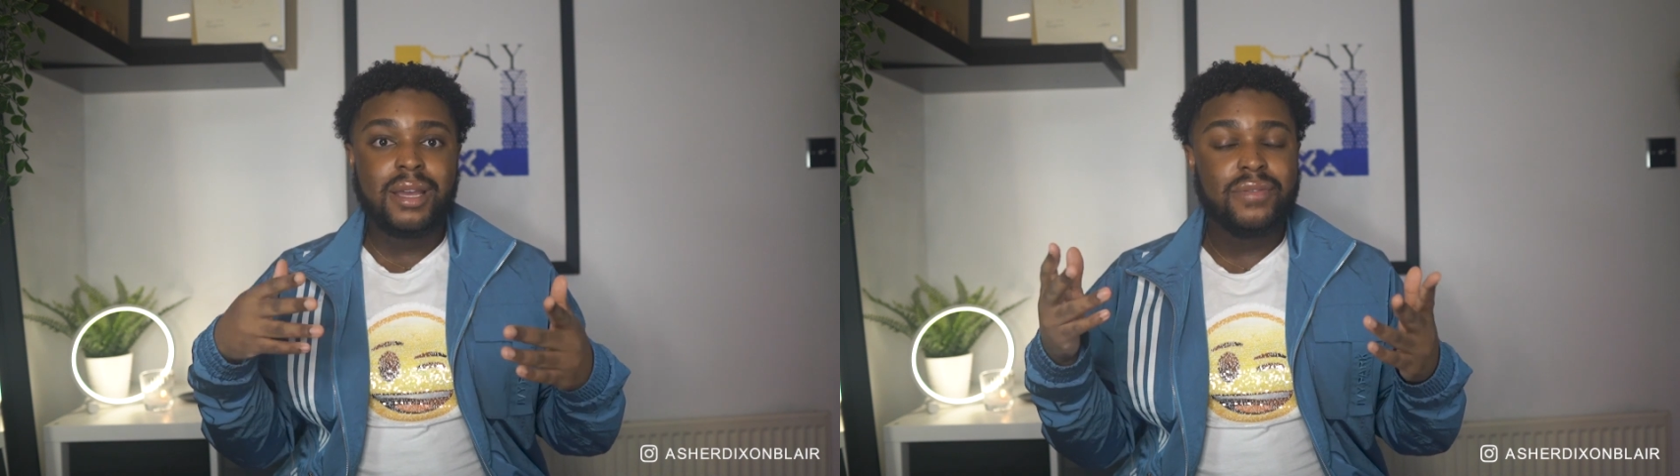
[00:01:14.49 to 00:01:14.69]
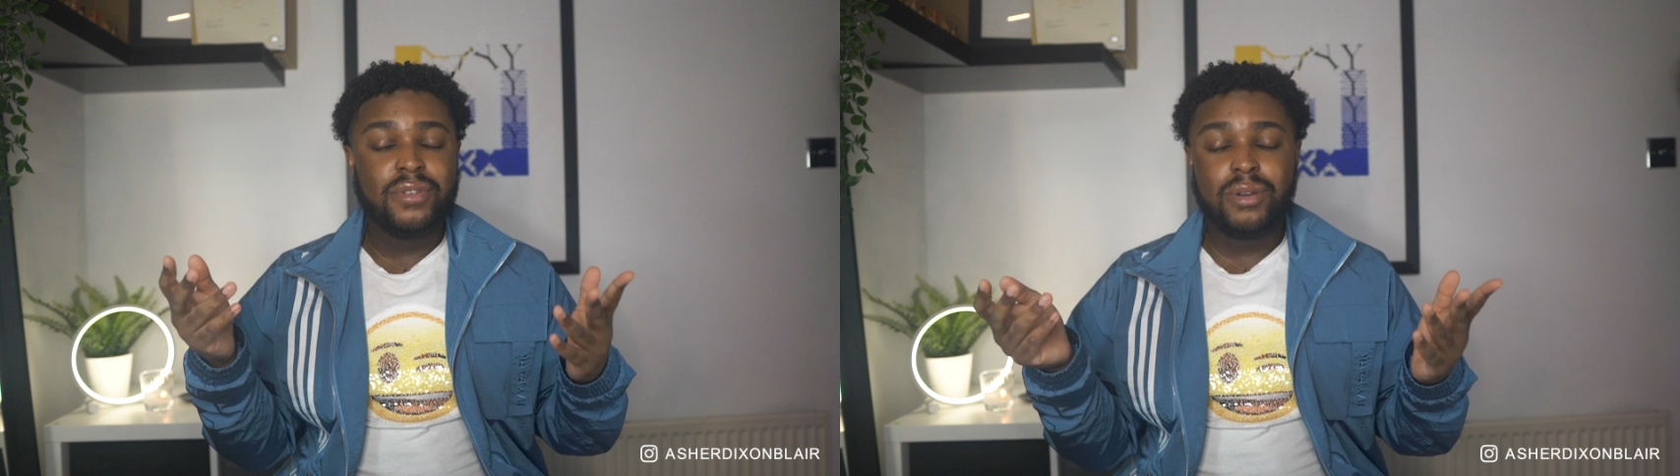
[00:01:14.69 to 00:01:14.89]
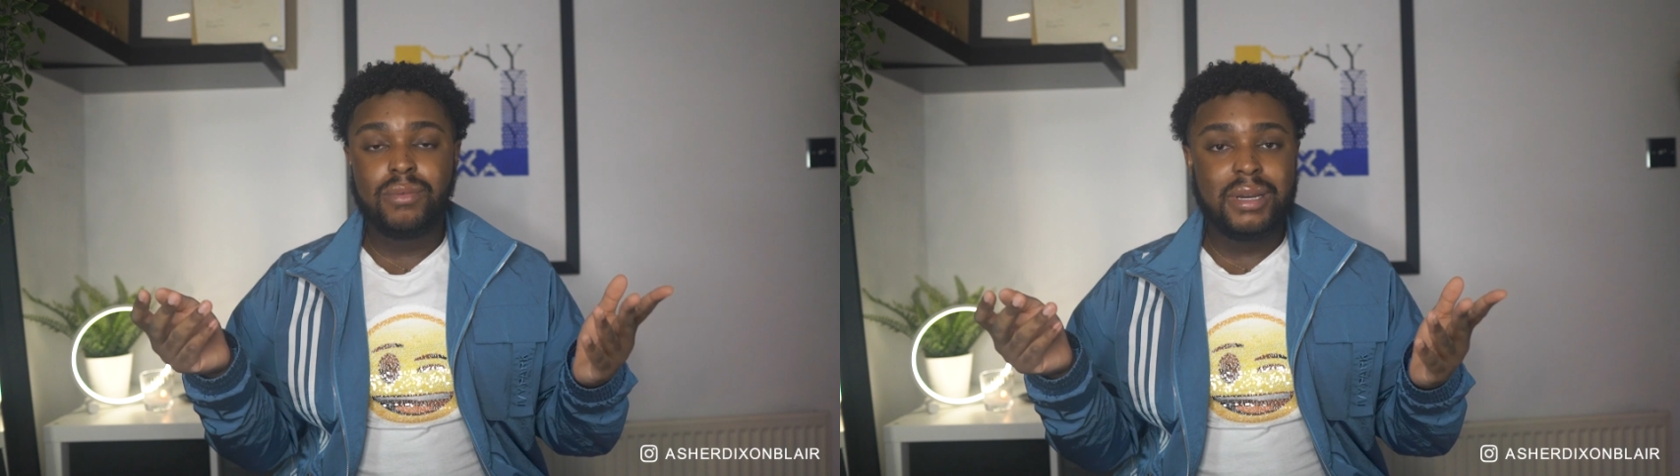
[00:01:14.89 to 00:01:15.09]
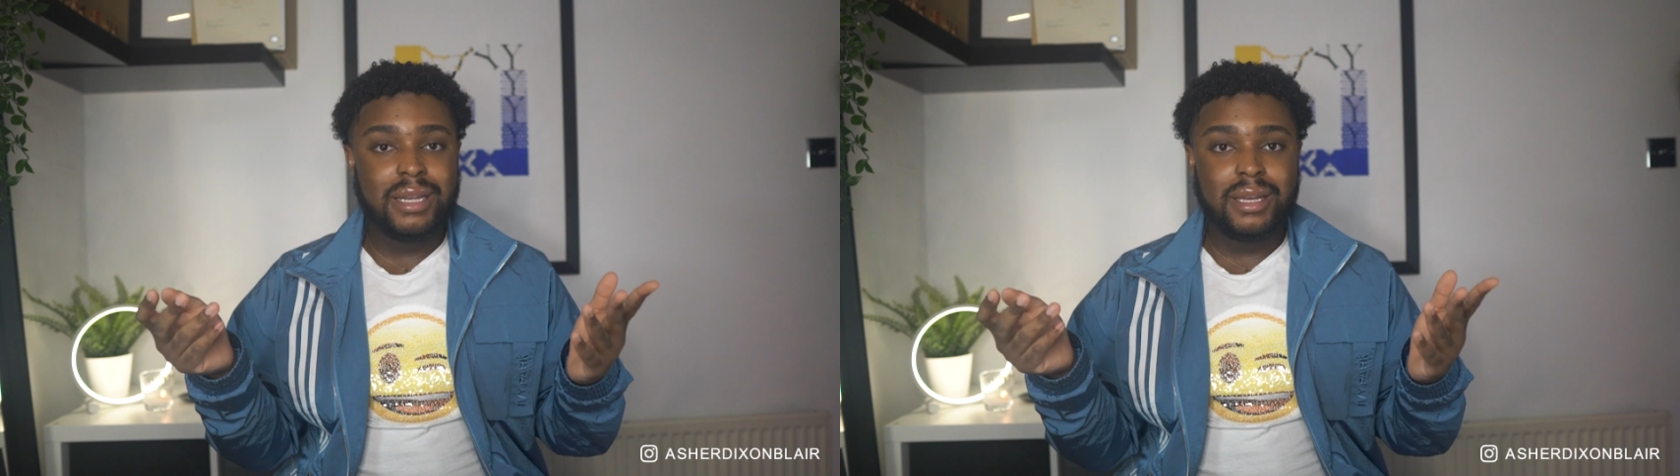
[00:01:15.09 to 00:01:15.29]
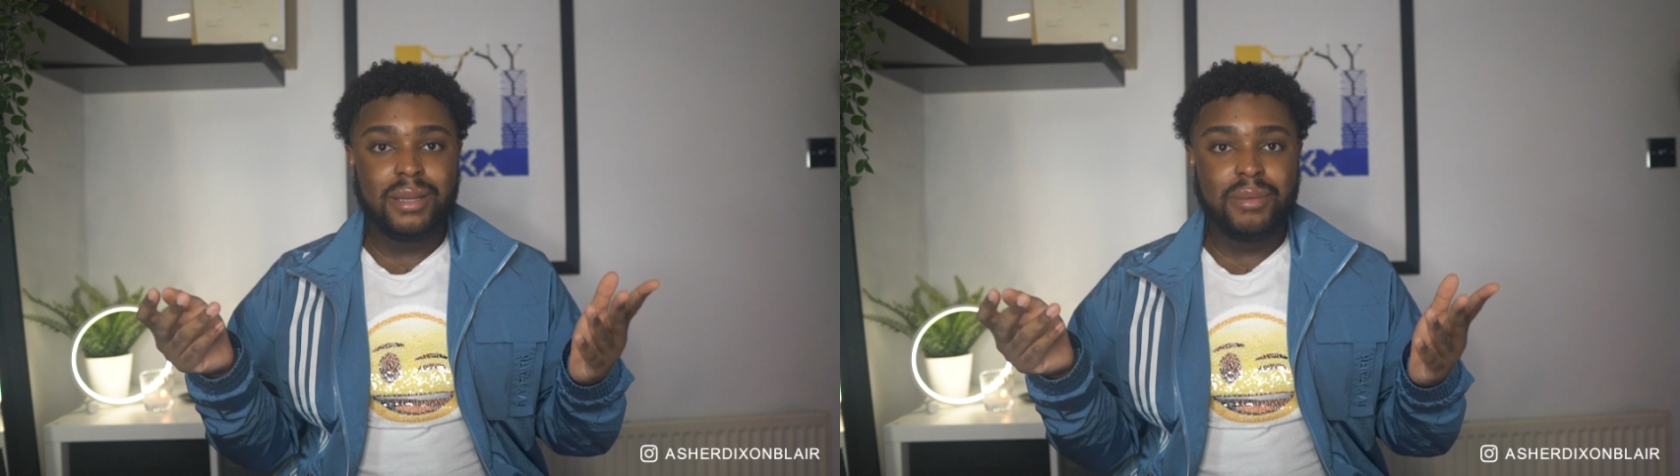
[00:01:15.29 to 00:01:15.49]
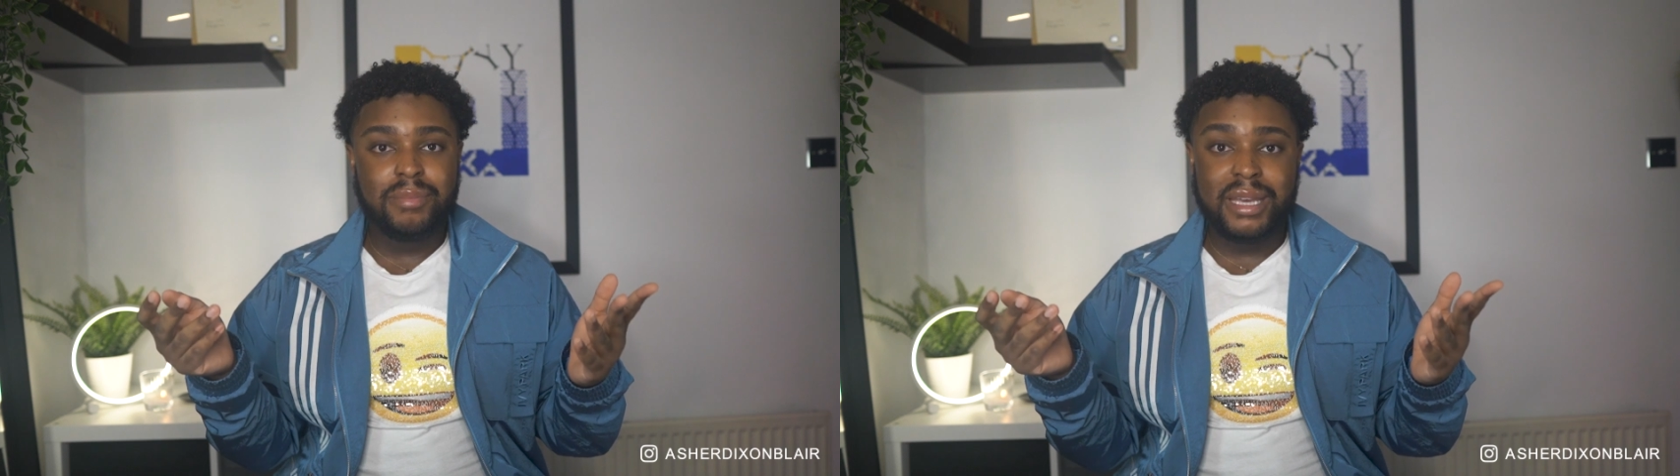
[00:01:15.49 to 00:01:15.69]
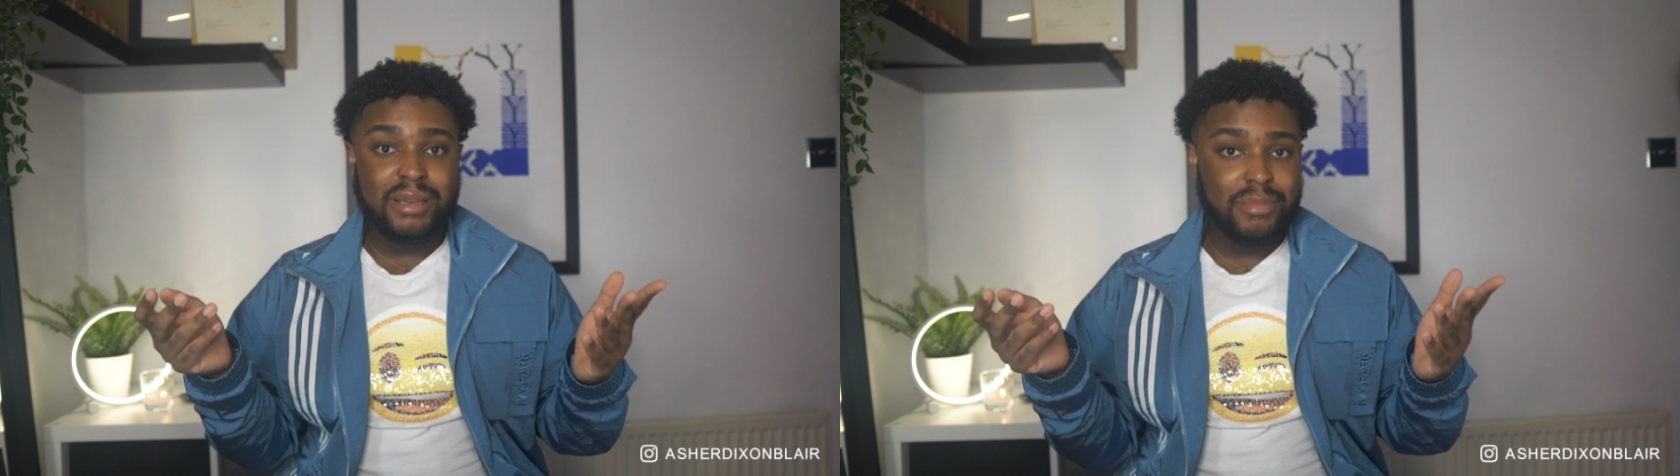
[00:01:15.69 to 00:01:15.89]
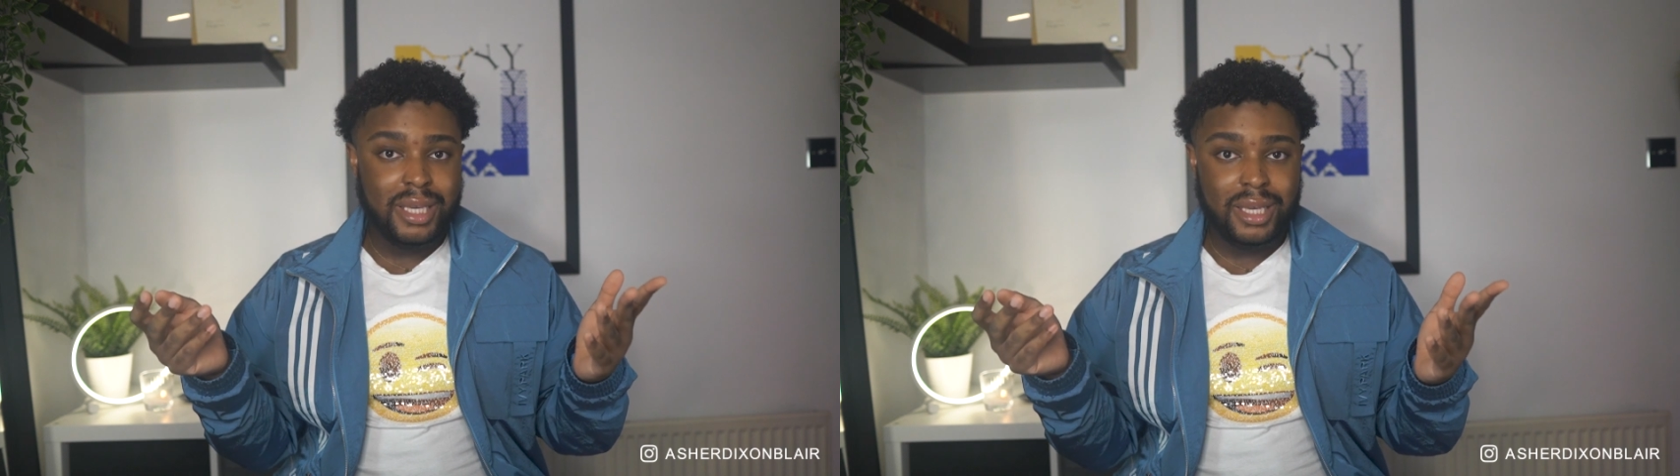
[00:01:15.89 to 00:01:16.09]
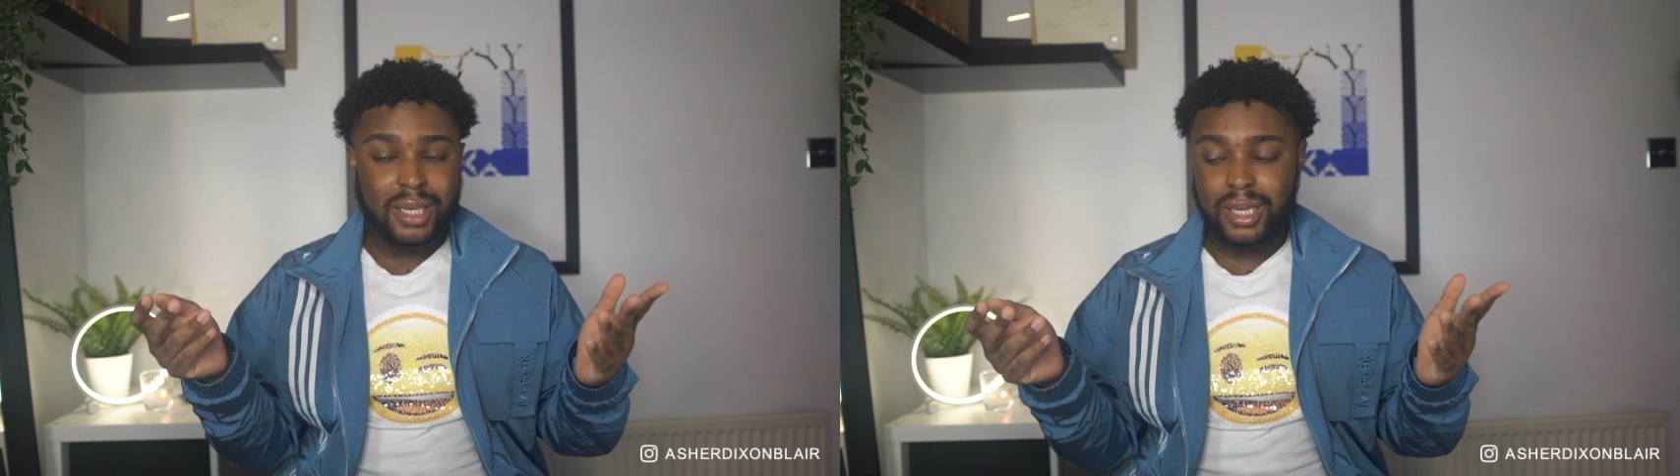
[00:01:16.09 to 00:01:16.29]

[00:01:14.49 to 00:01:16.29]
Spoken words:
if you're a winner, baby.